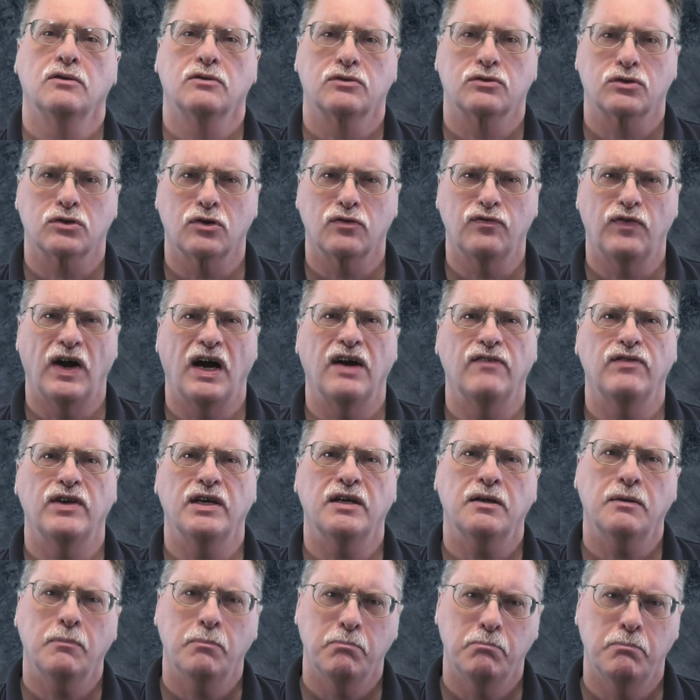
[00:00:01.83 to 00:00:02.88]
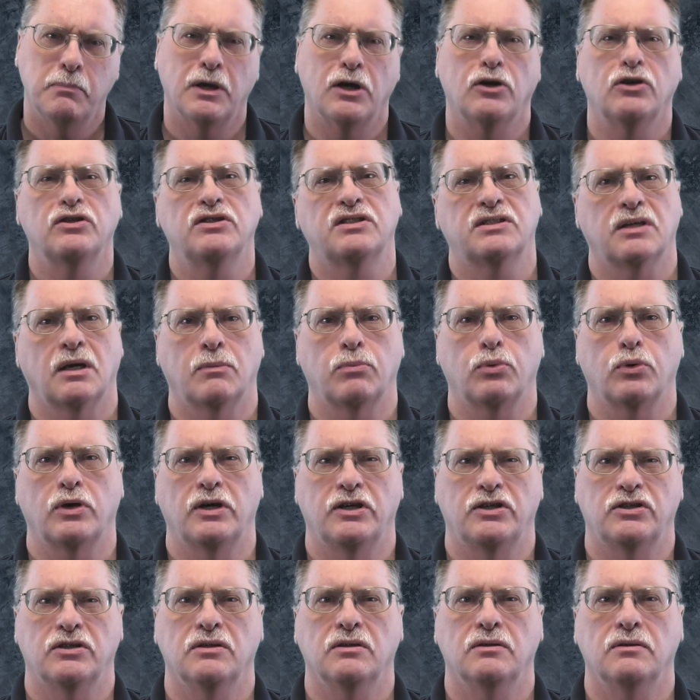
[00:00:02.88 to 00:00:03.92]
Surviving marriage
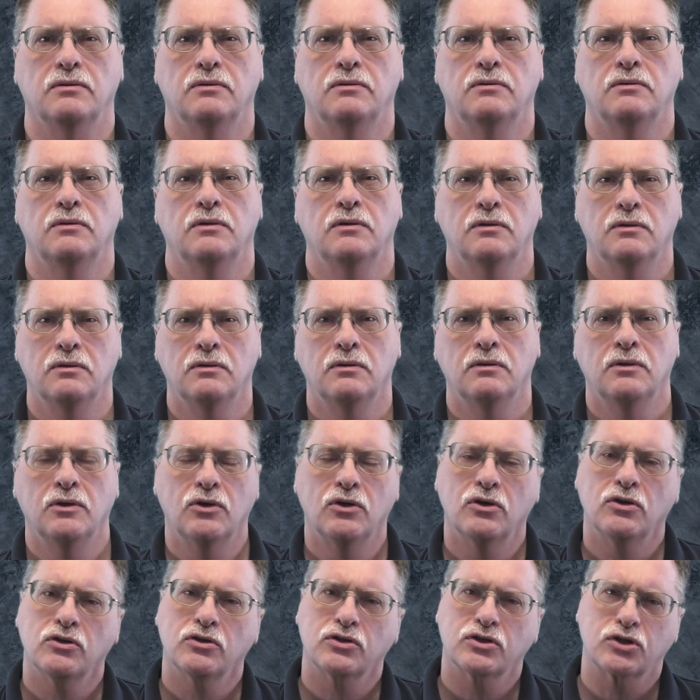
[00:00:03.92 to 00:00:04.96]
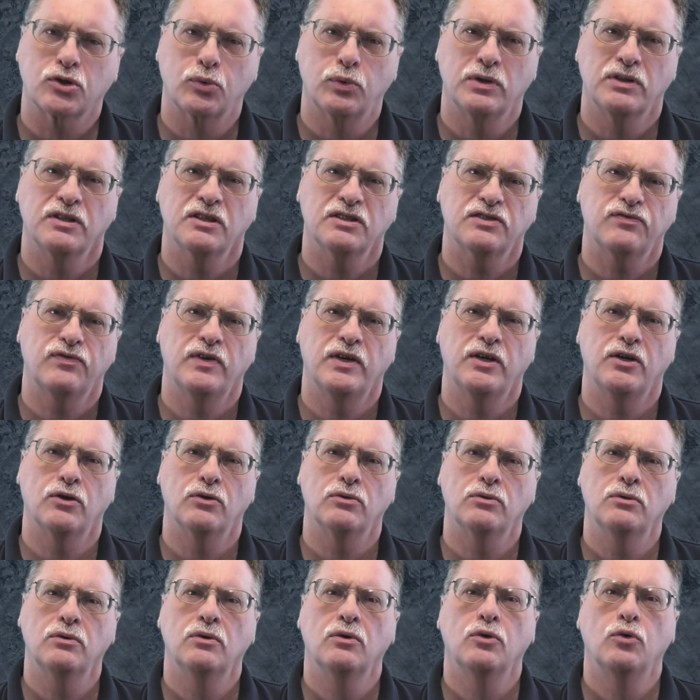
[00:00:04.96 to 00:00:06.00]
separation. So in this
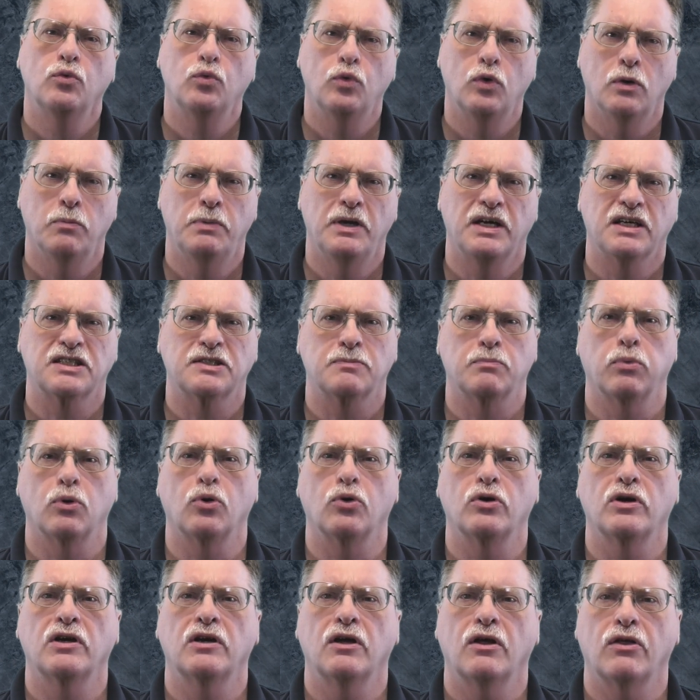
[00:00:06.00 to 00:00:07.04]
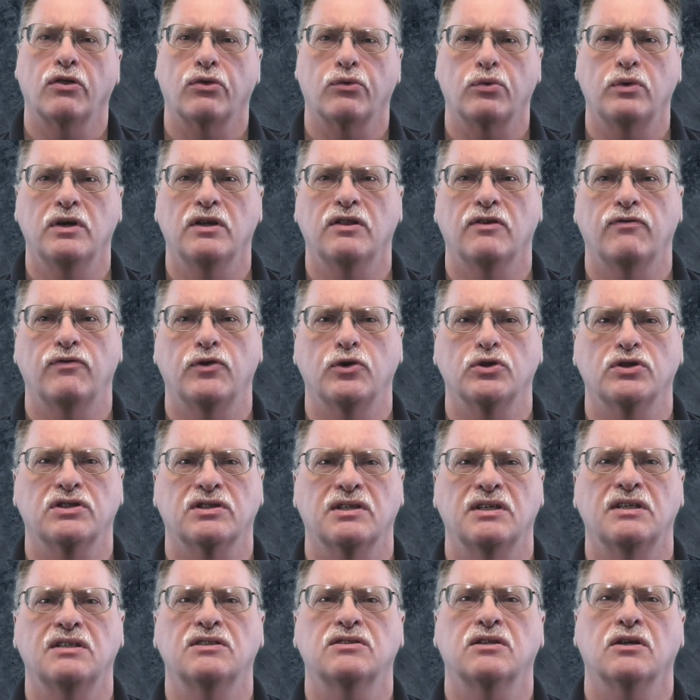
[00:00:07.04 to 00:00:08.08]
video, we'll be exploring 3 of the first
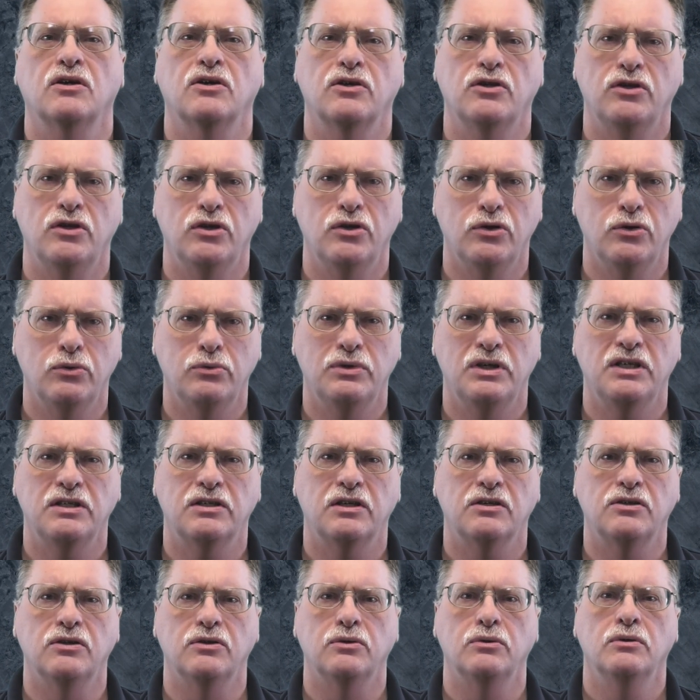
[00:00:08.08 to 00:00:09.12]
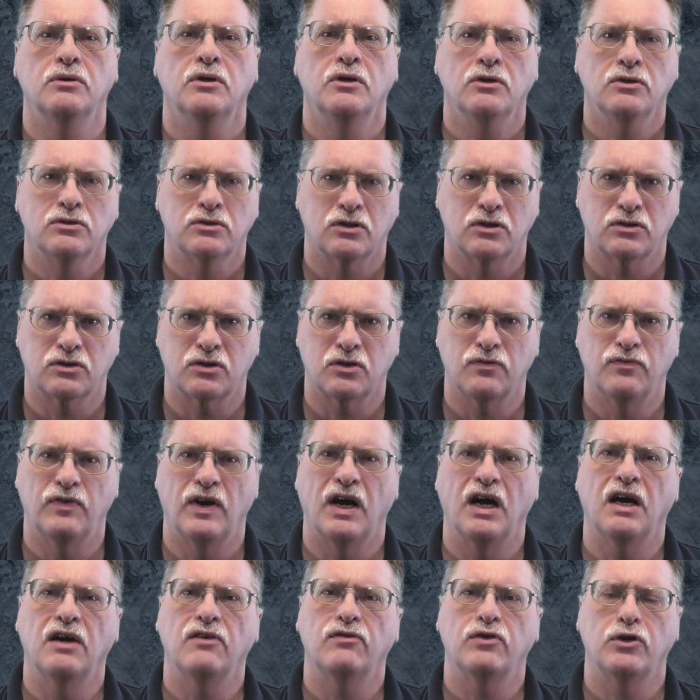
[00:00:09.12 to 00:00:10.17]
things you need to do to
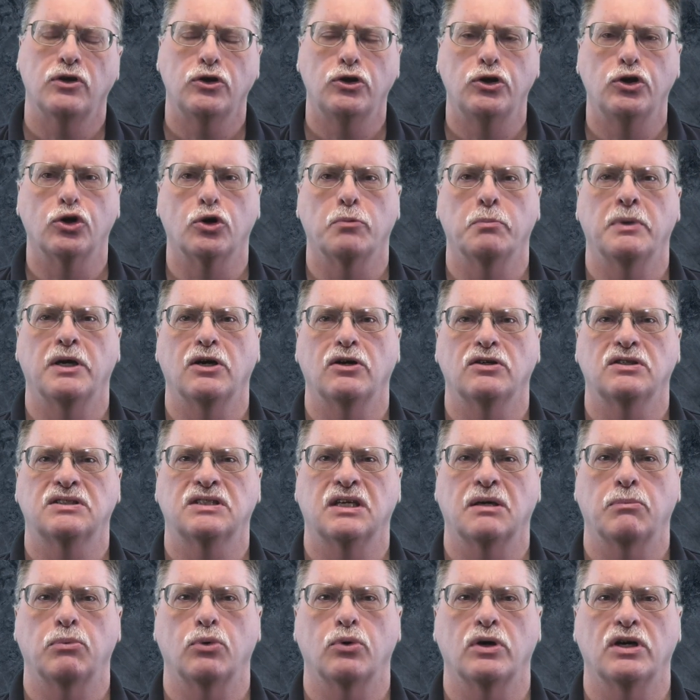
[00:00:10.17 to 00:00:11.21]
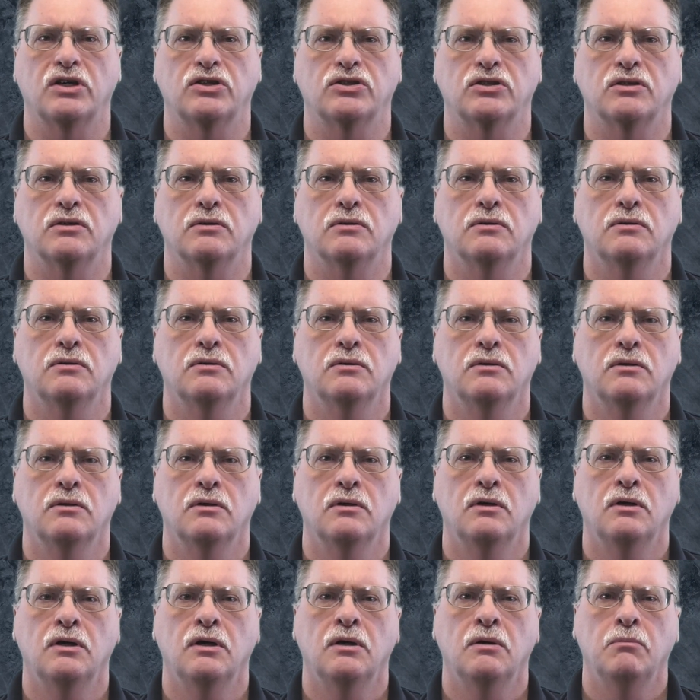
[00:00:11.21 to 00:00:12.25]
survive your marriage separation.
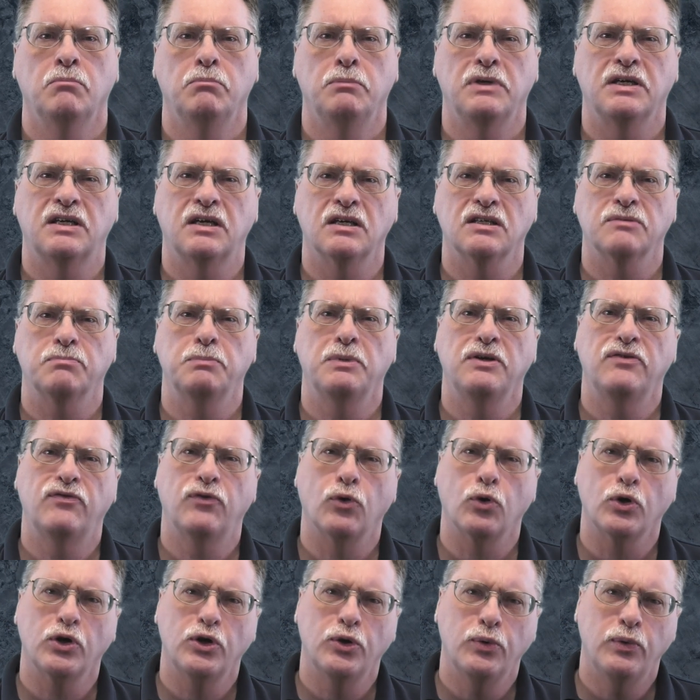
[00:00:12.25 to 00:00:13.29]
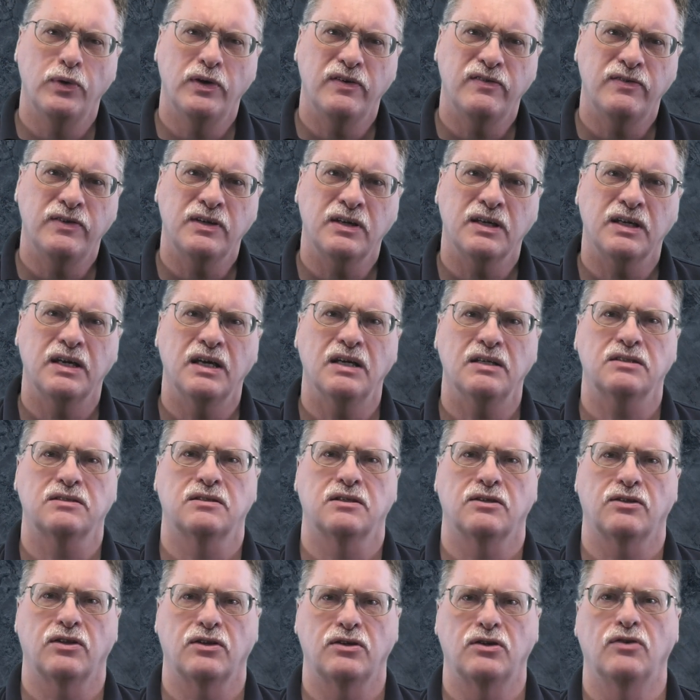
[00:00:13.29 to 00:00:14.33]
Because before you even get
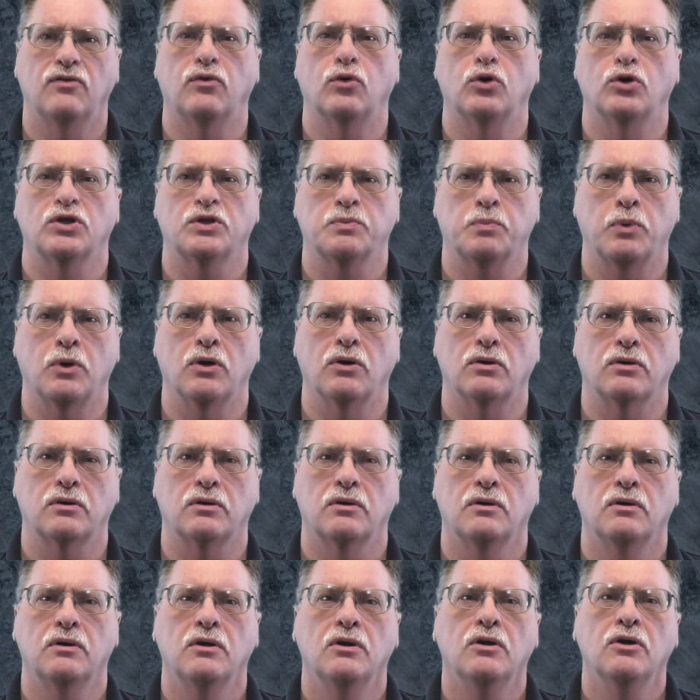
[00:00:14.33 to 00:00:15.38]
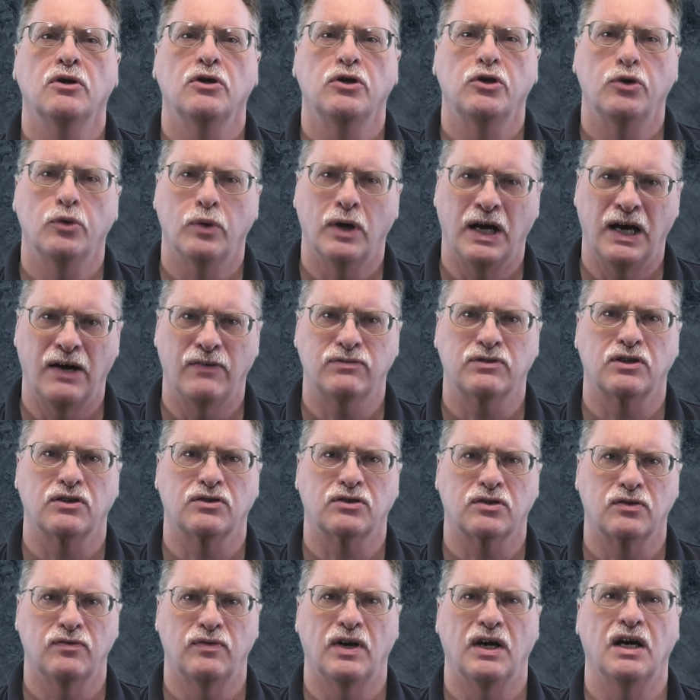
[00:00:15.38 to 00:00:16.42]
to the divorce part, you have to
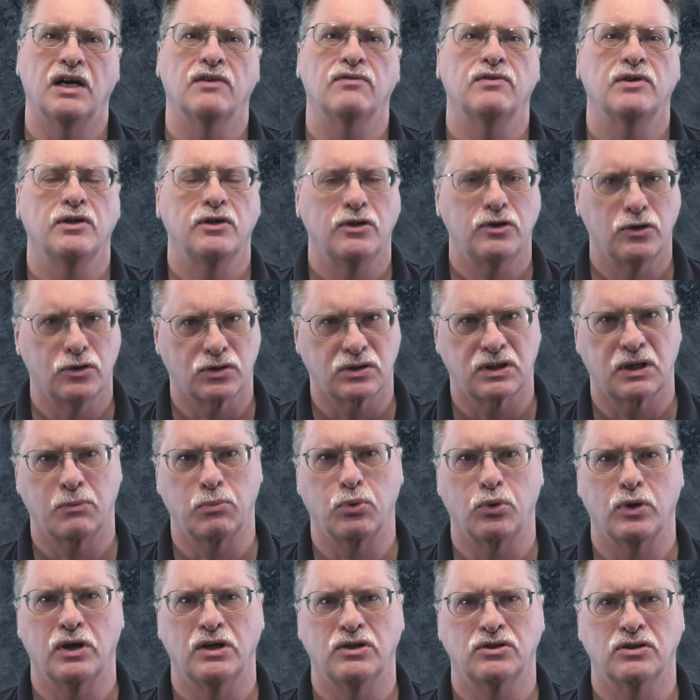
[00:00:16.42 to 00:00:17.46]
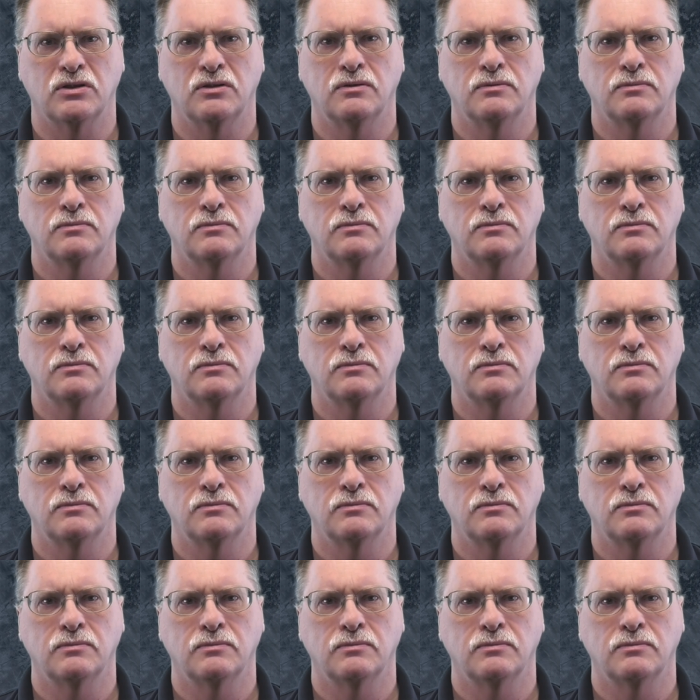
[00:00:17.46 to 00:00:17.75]
survive your separation.